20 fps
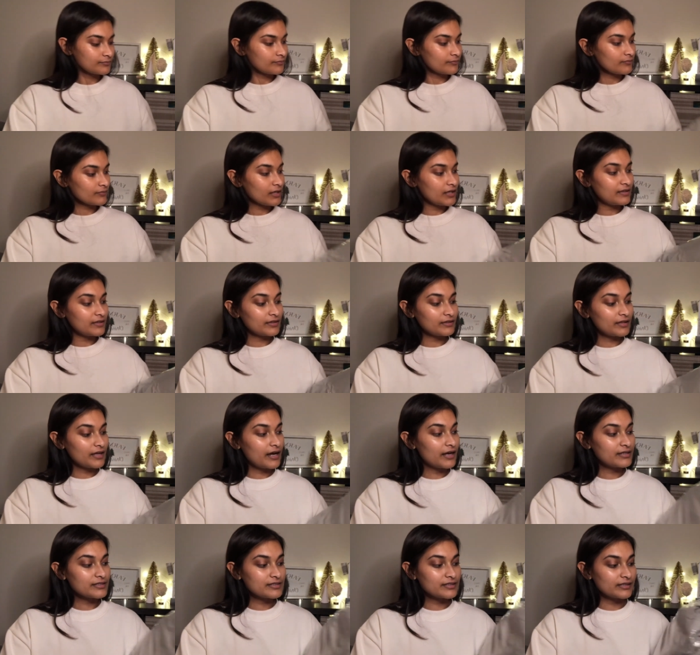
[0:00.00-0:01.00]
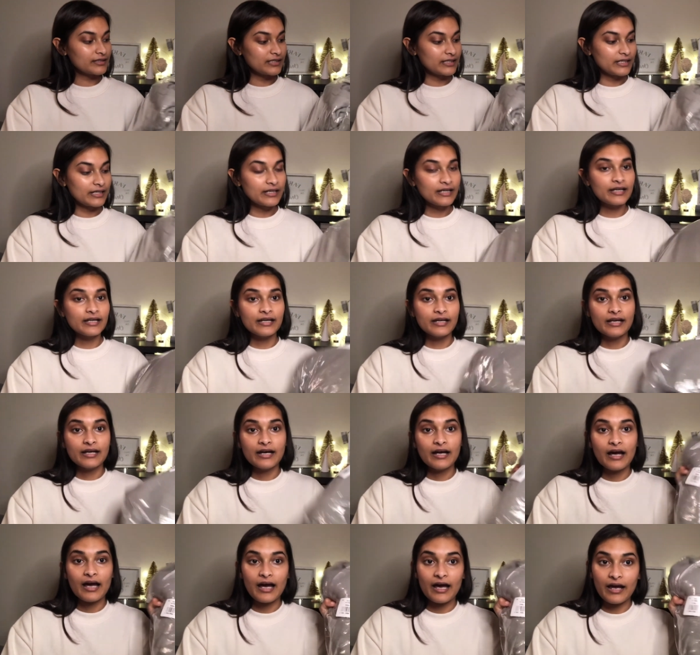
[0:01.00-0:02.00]
and then lastly
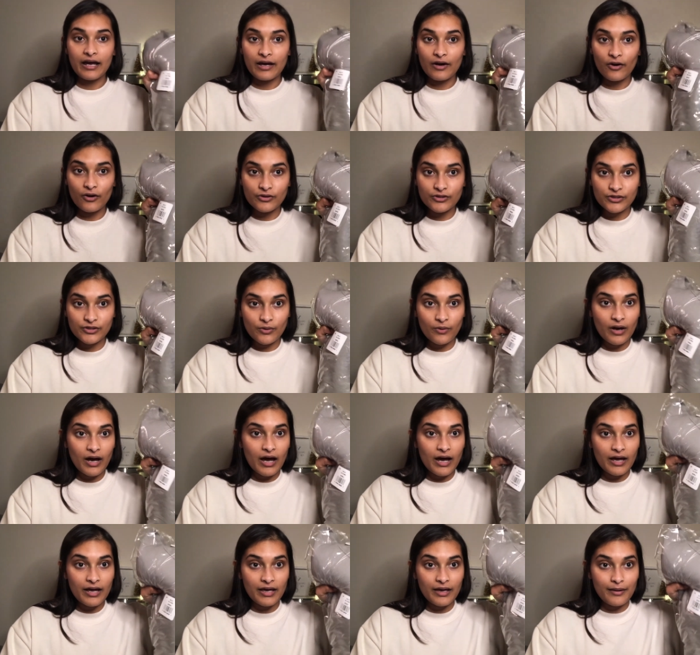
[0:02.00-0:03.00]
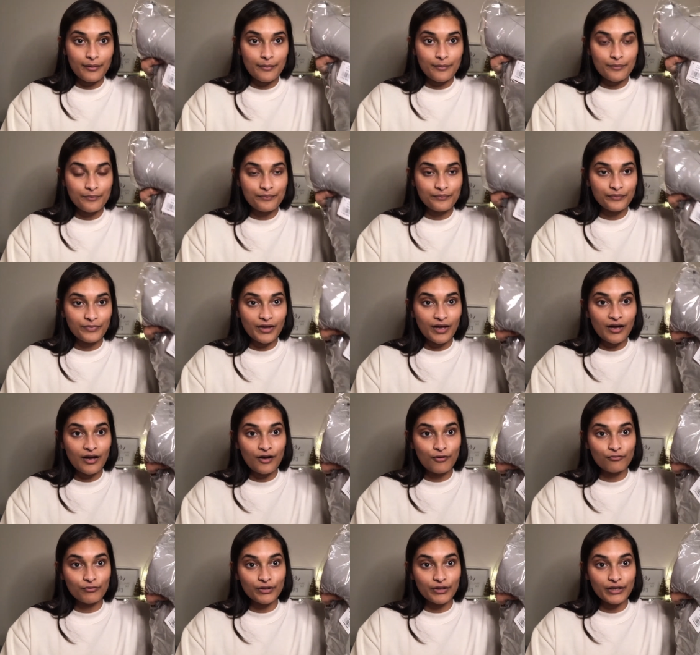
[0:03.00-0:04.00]
I also got him a
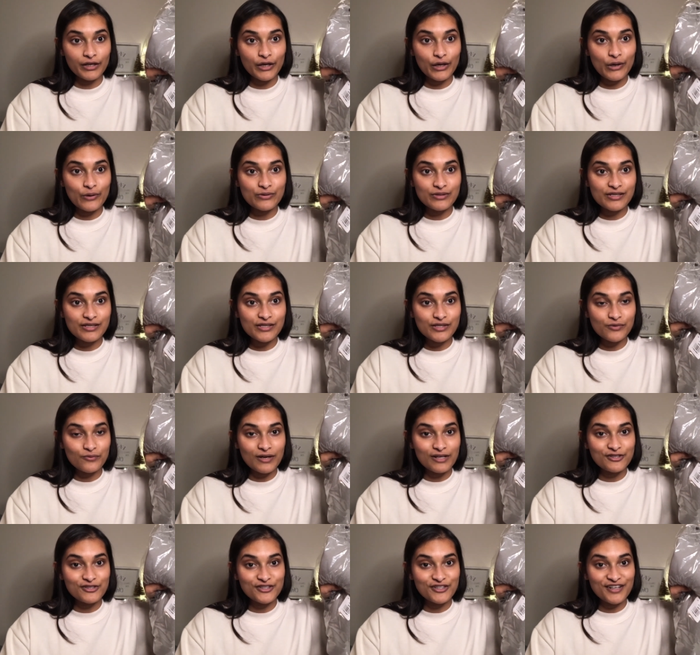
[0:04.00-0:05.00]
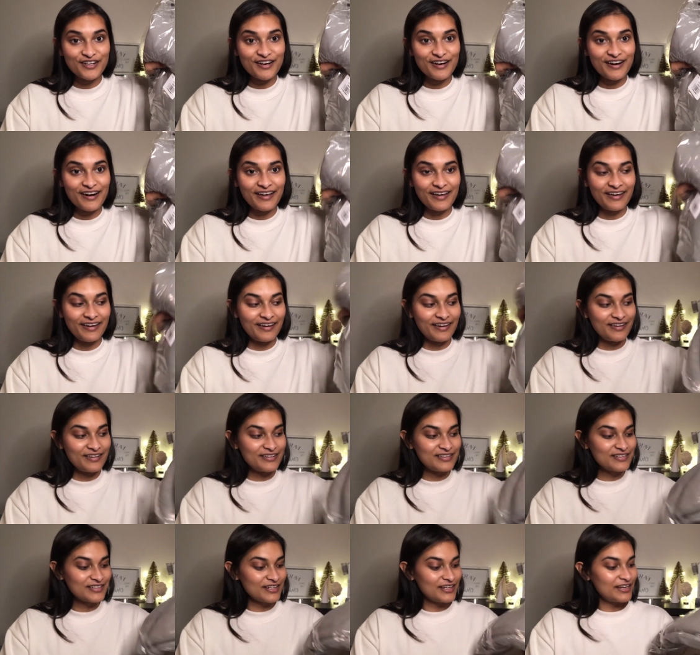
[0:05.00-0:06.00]
really cozy sweatshirt
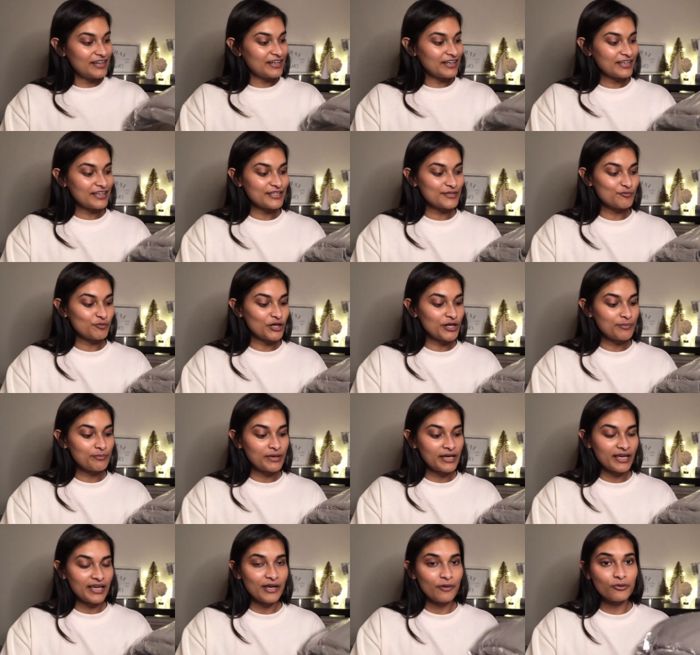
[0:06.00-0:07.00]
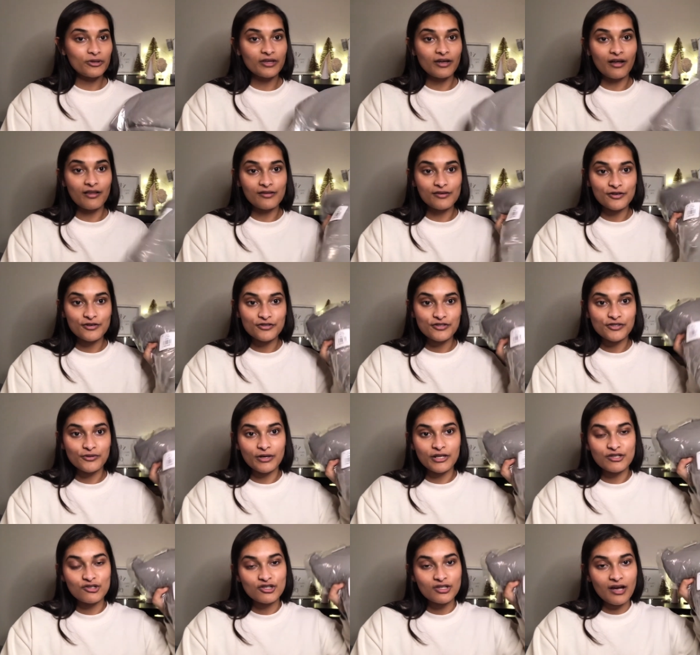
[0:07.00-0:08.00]
and He's pretty picky with colors, so
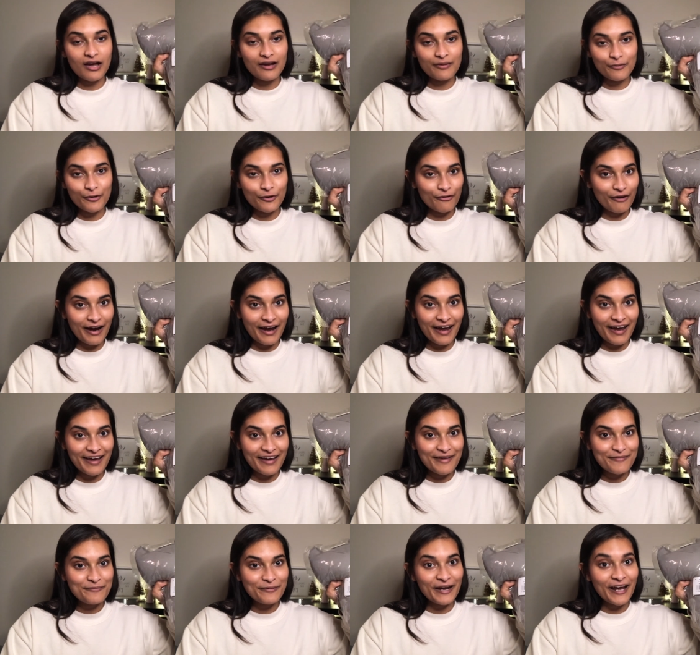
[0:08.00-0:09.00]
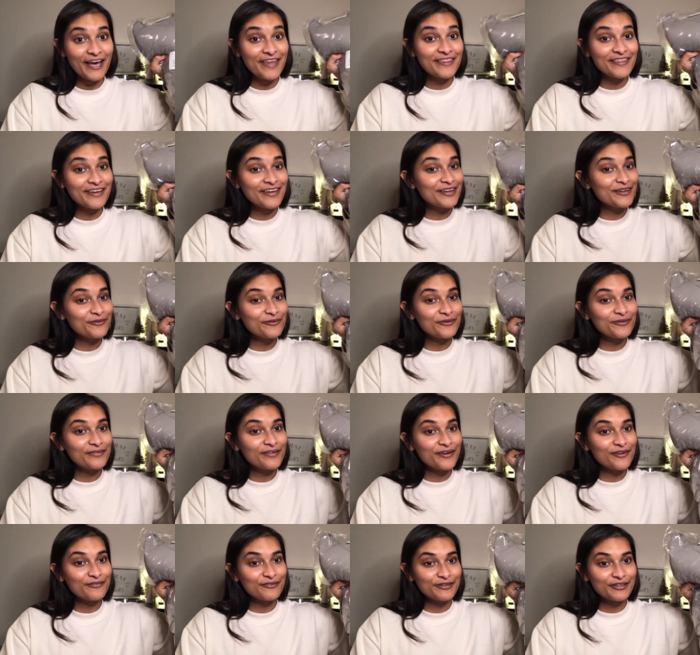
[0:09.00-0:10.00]
I just got him gray, but I think it will
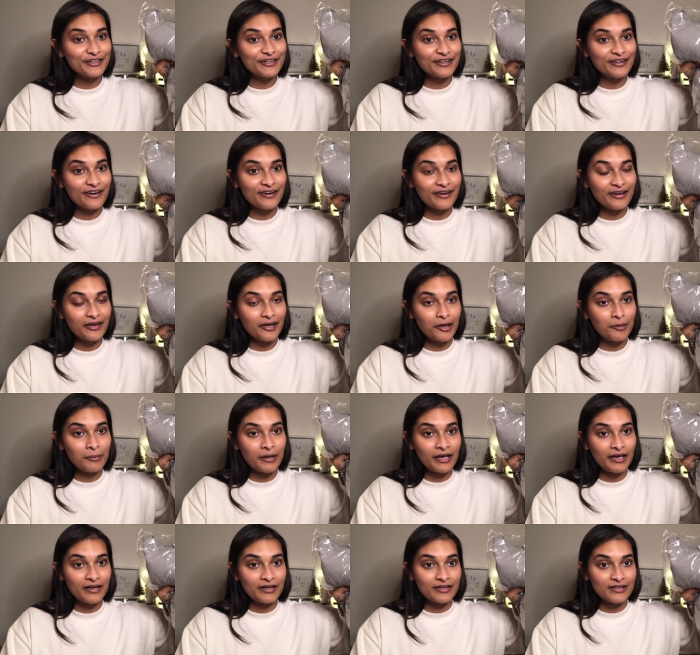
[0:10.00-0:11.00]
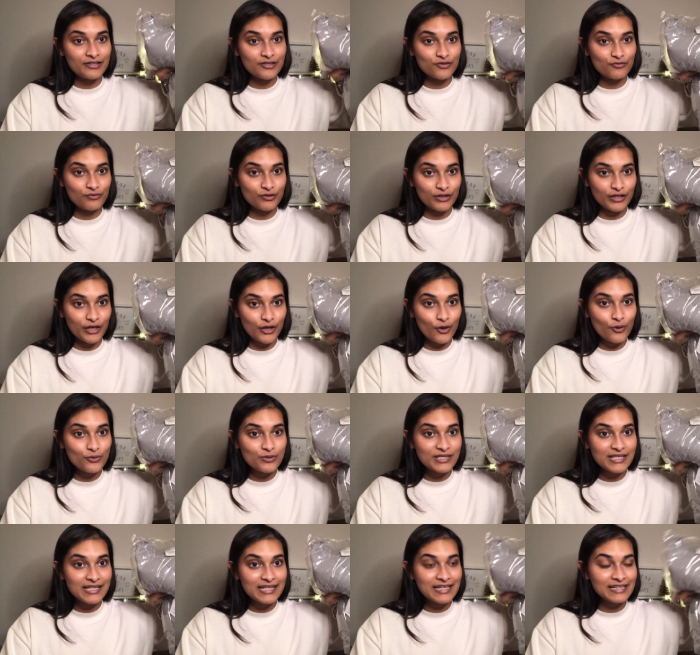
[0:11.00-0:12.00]
look really good on him and it's really
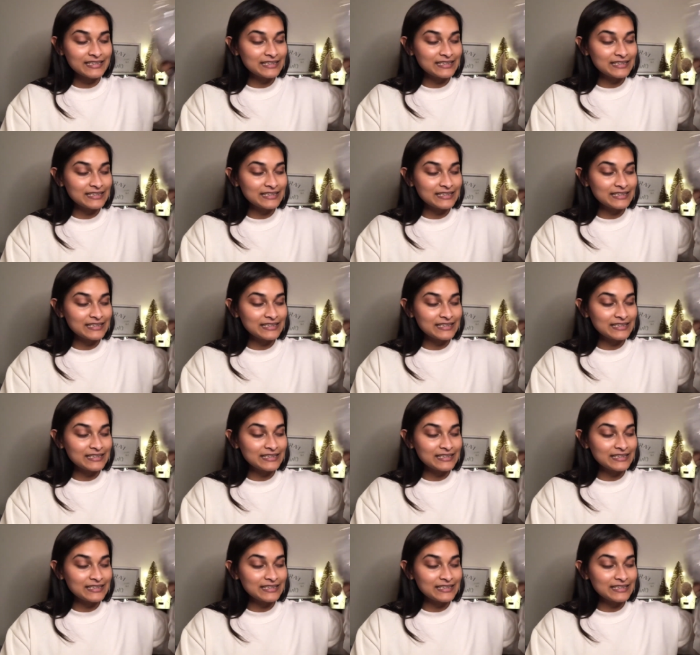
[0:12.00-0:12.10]
cozy.